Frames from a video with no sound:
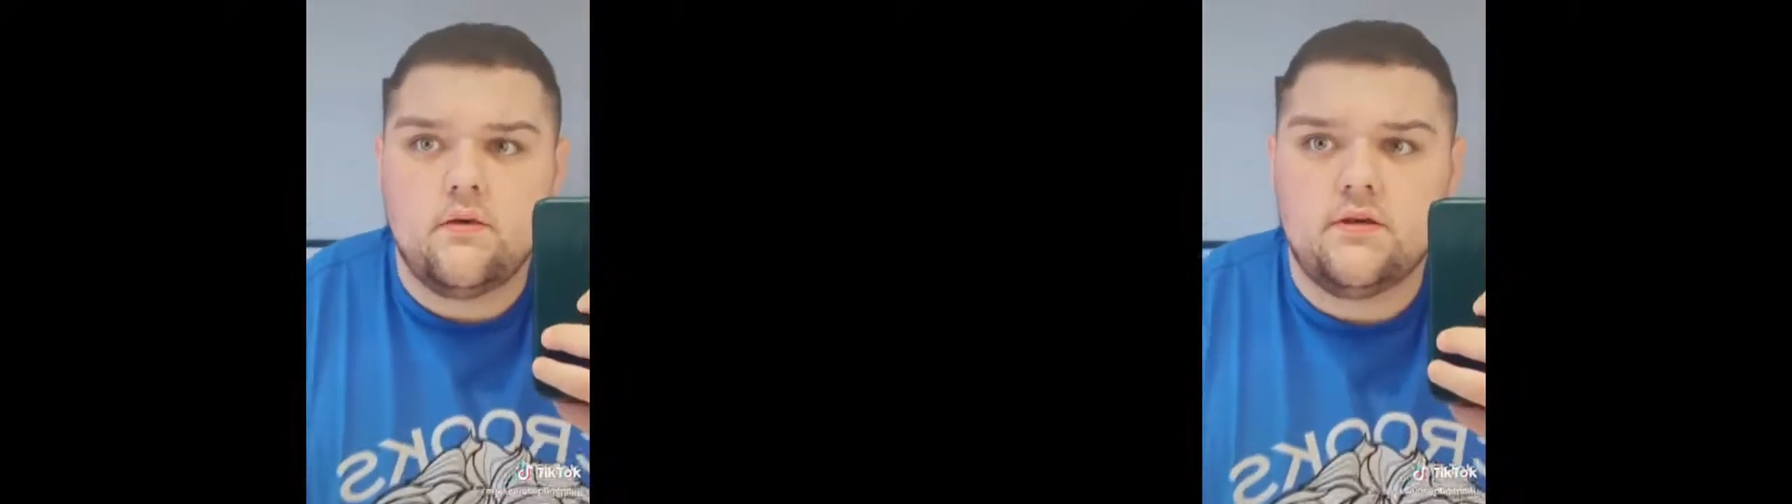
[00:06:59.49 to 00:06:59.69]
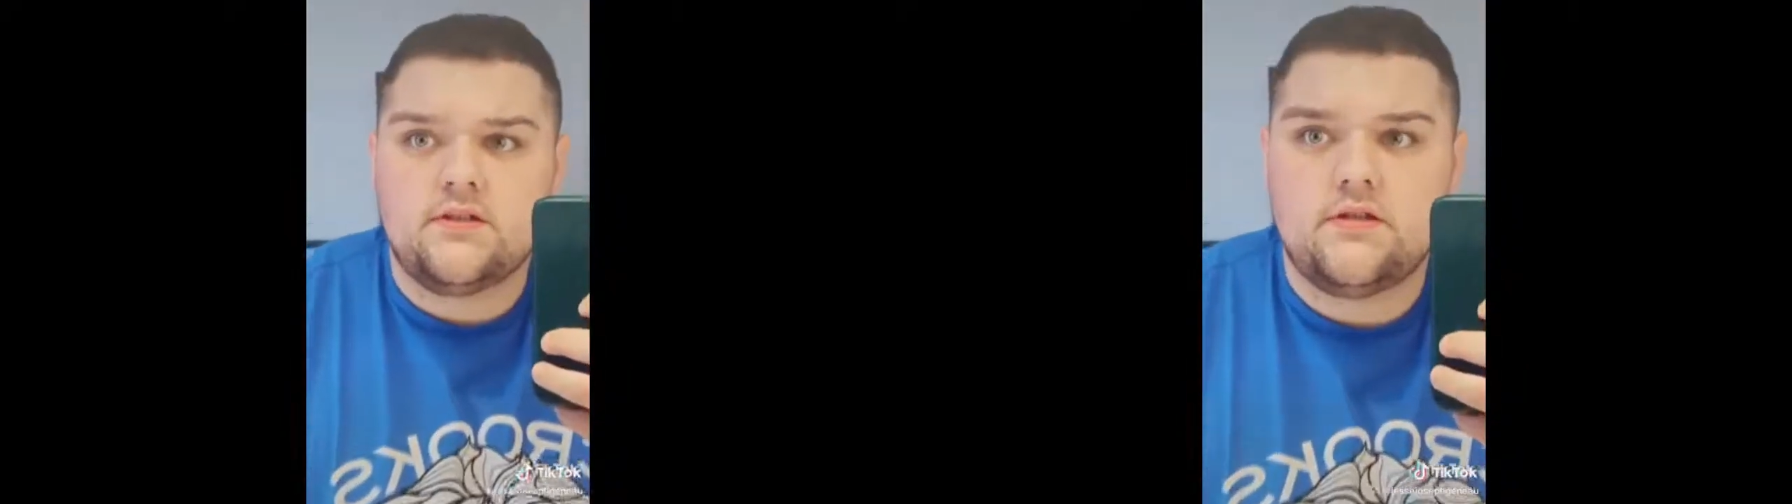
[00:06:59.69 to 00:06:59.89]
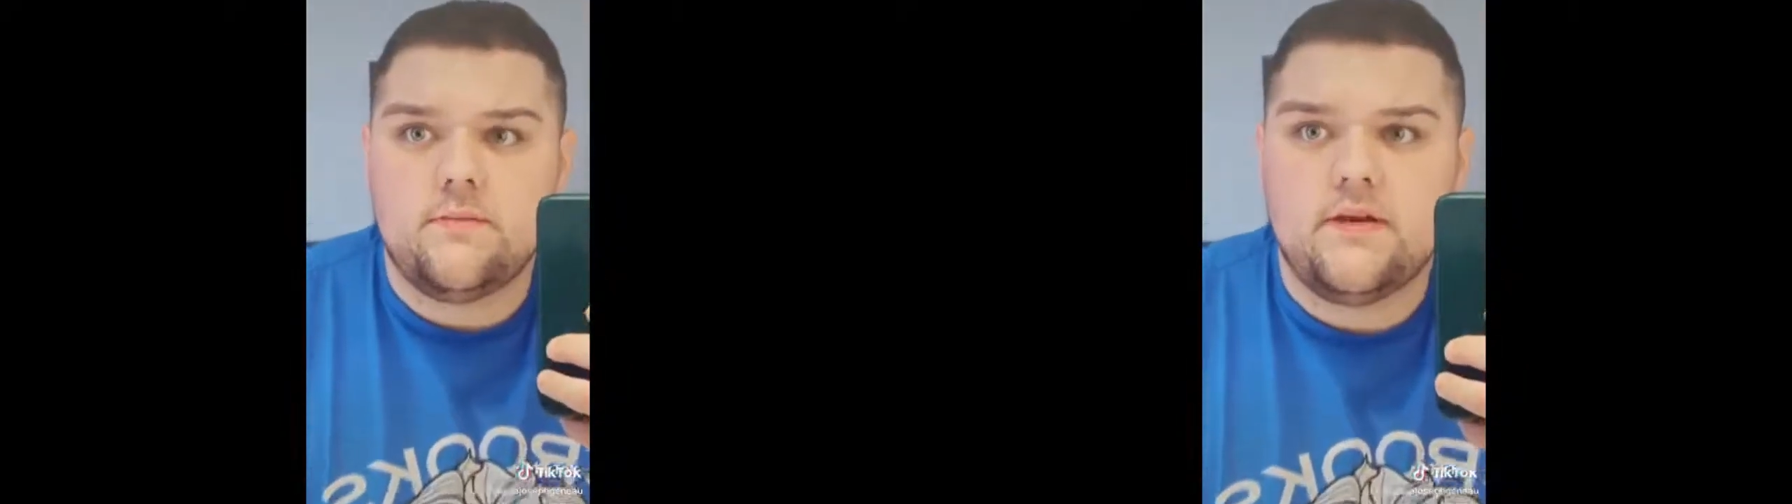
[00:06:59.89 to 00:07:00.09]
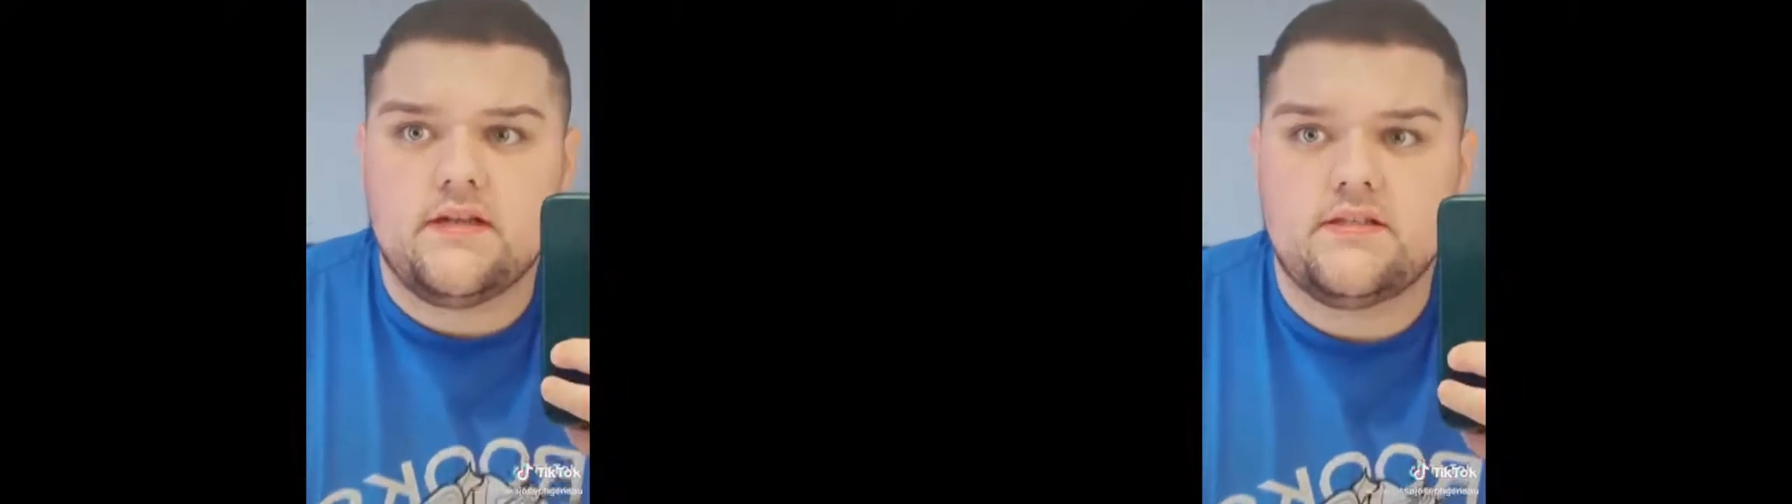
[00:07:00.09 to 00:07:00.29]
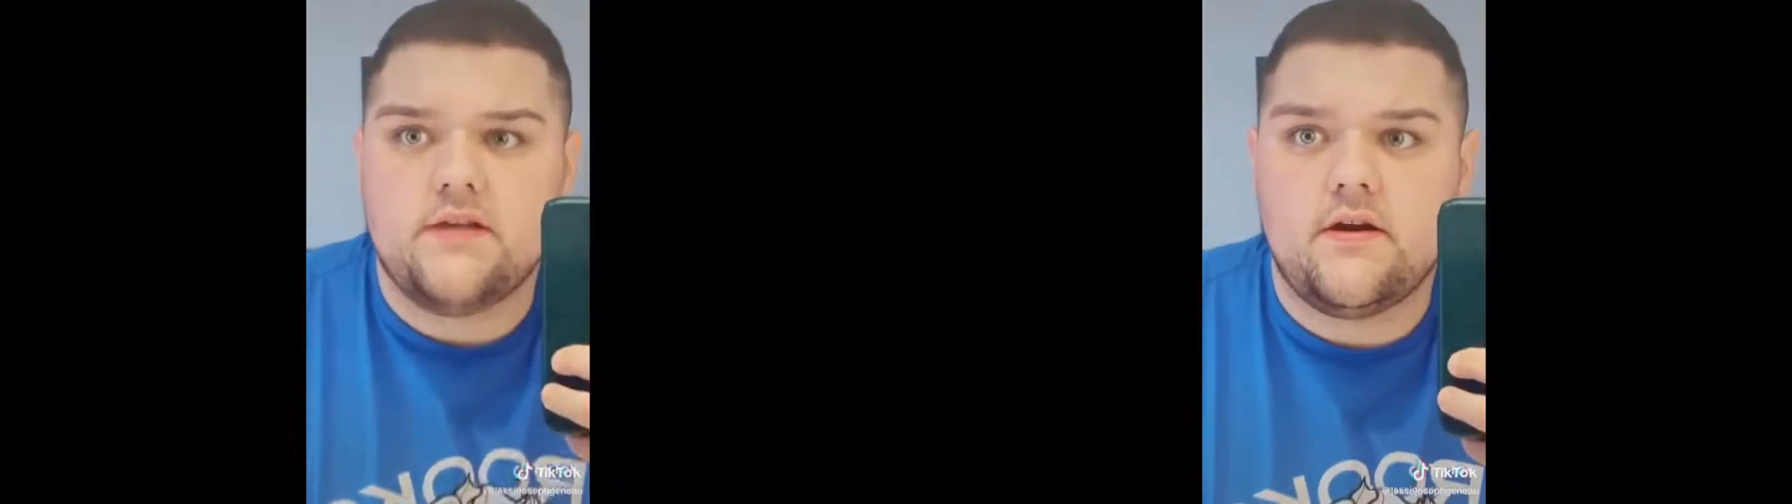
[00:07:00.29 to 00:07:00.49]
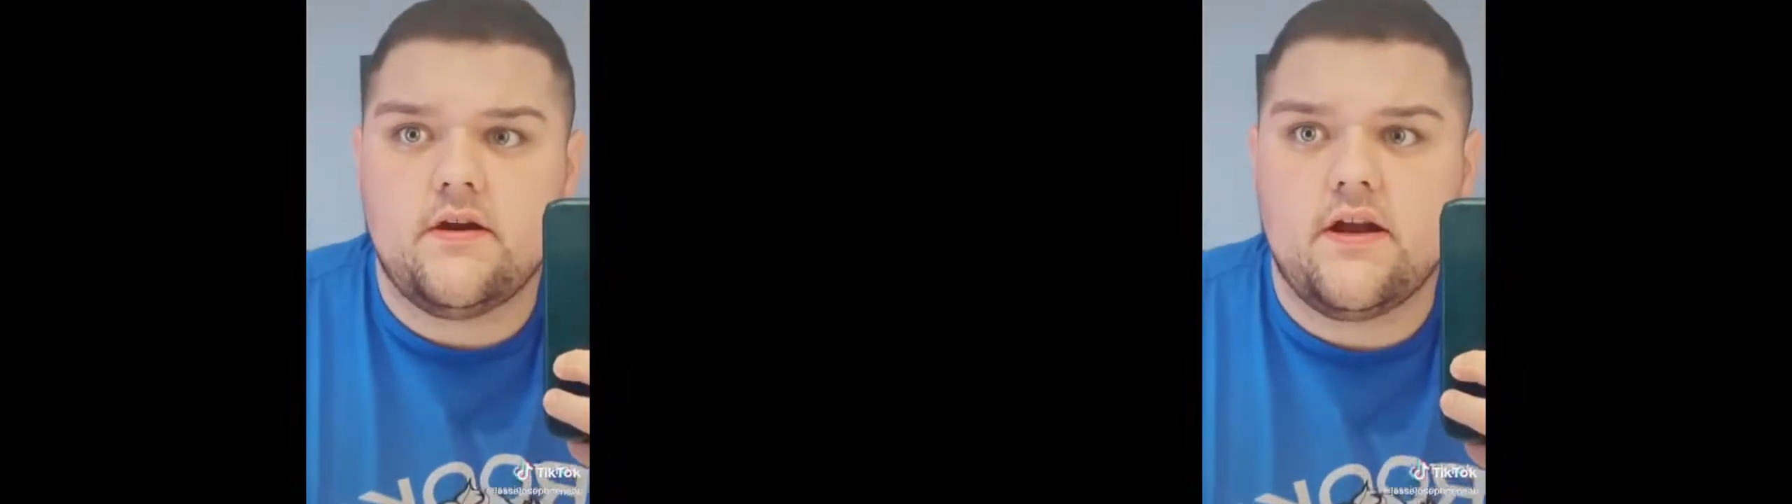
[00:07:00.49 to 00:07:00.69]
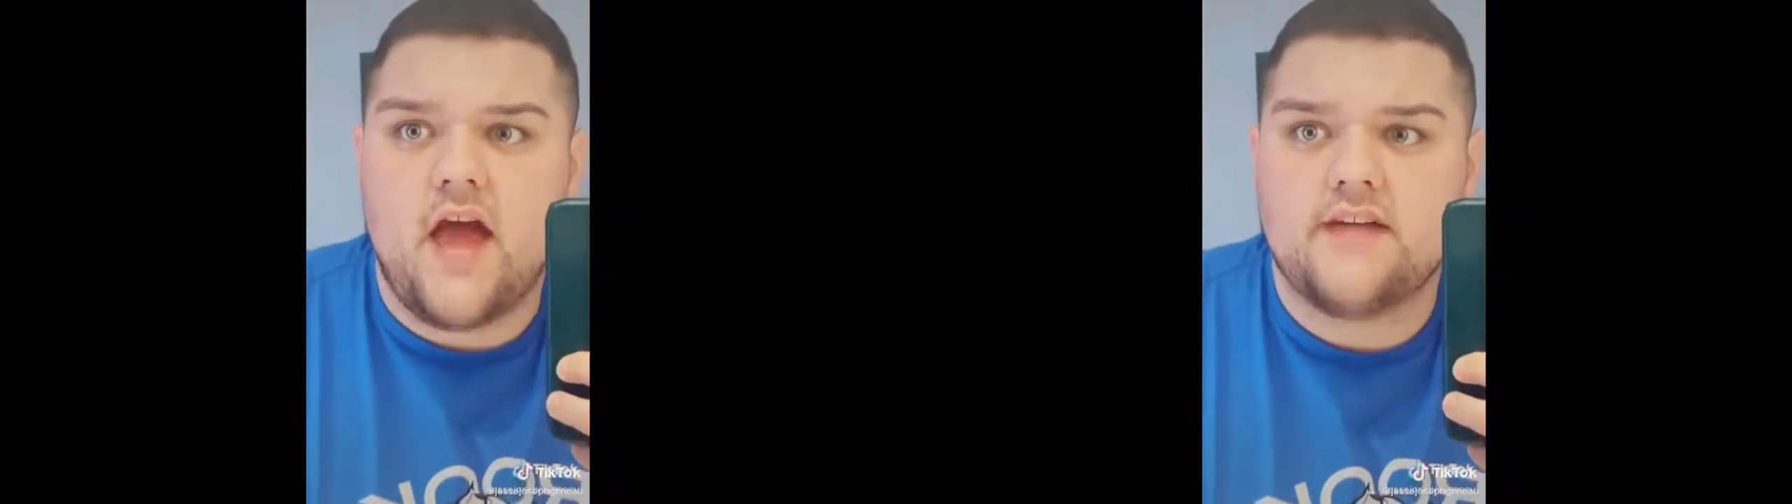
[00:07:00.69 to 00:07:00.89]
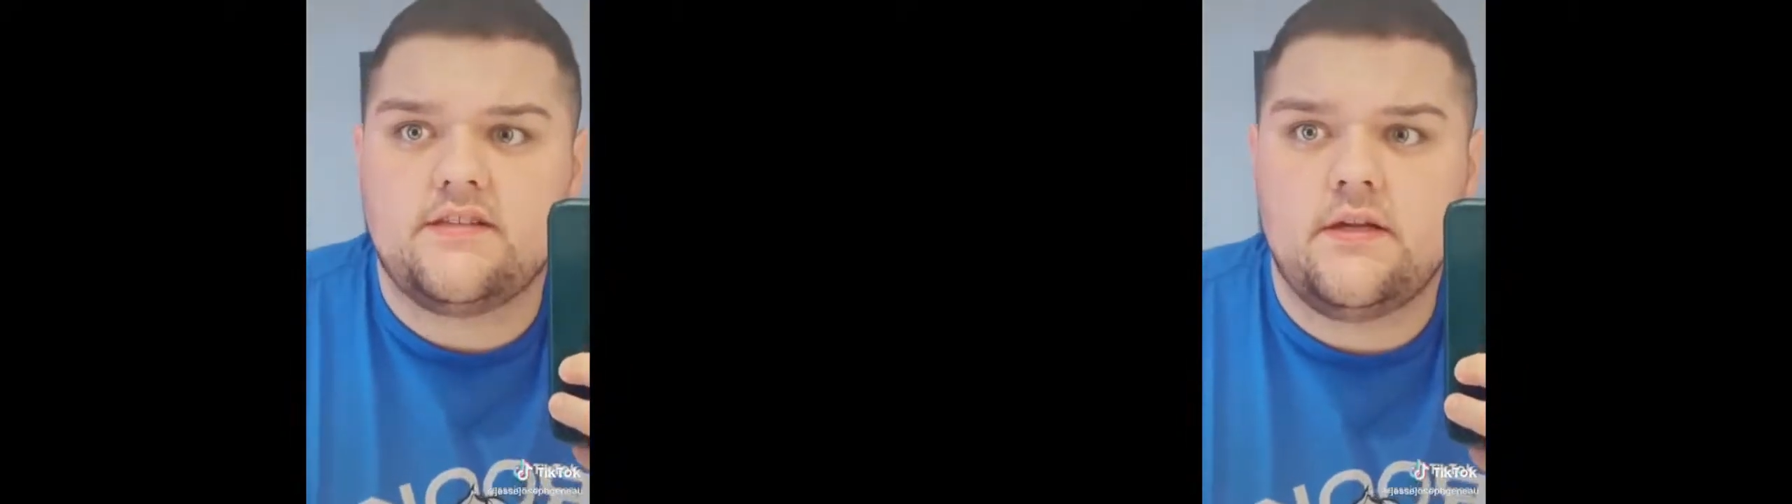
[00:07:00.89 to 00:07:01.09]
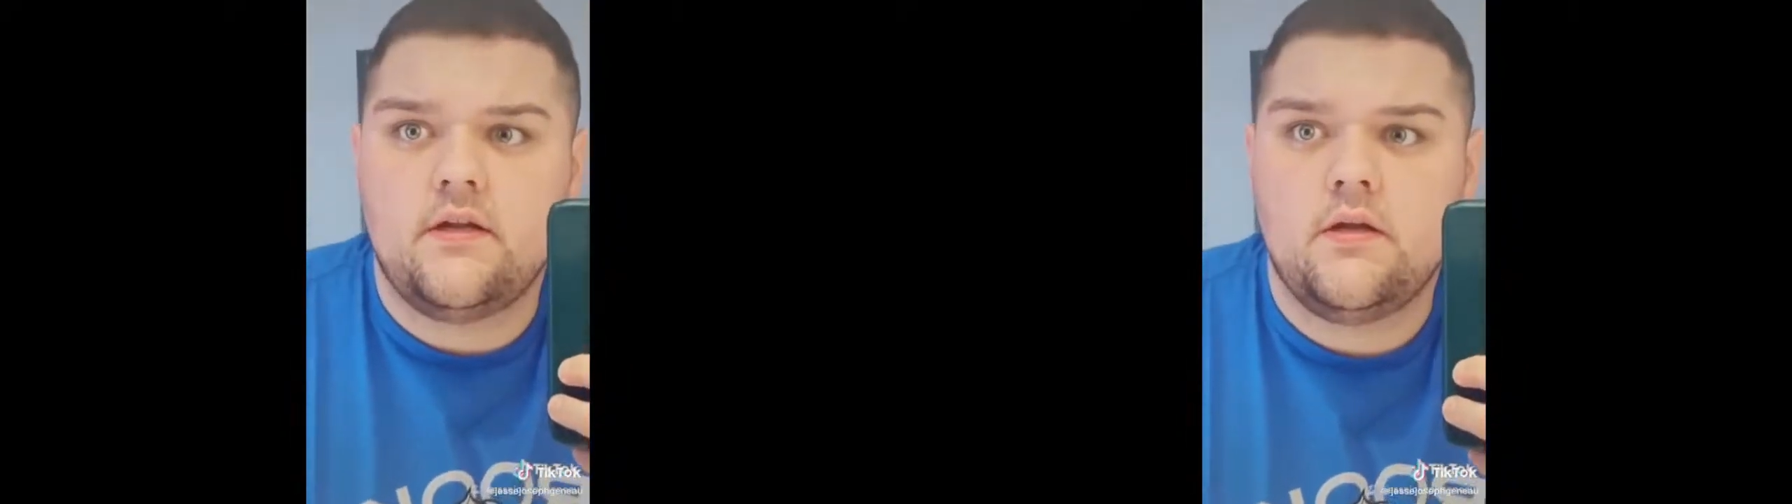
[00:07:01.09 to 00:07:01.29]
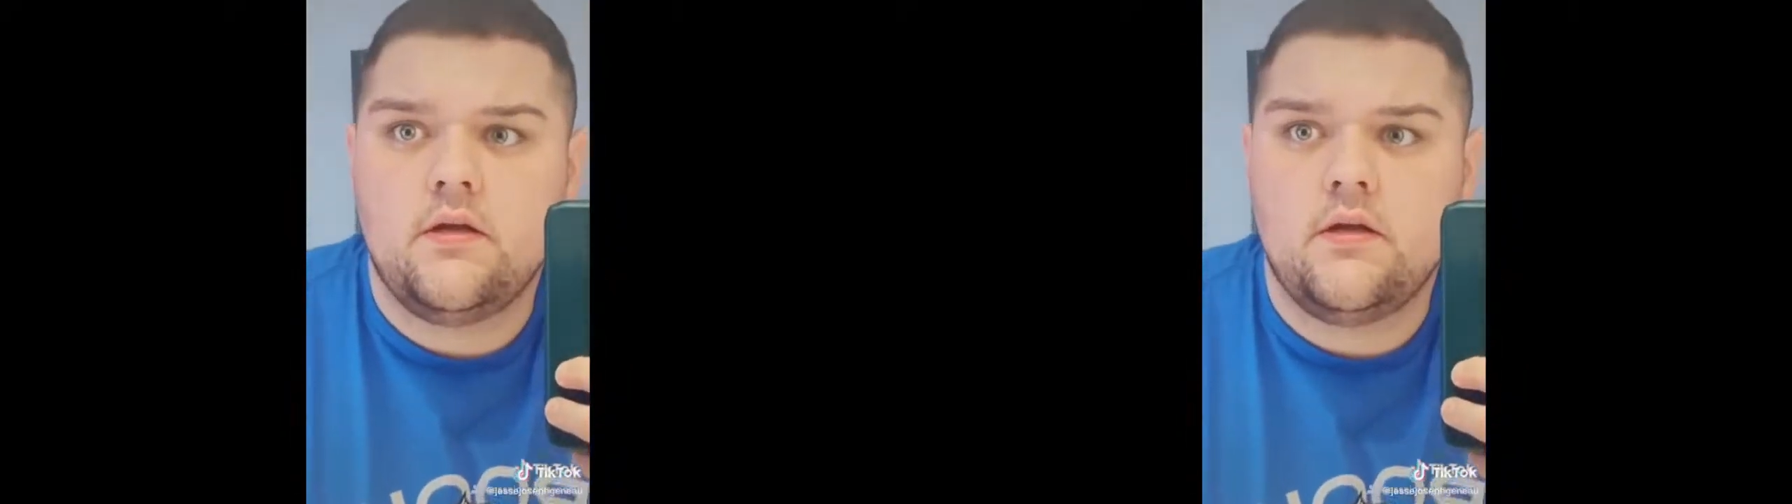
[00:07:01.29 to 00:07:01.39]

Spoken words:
would it still be considered an accident?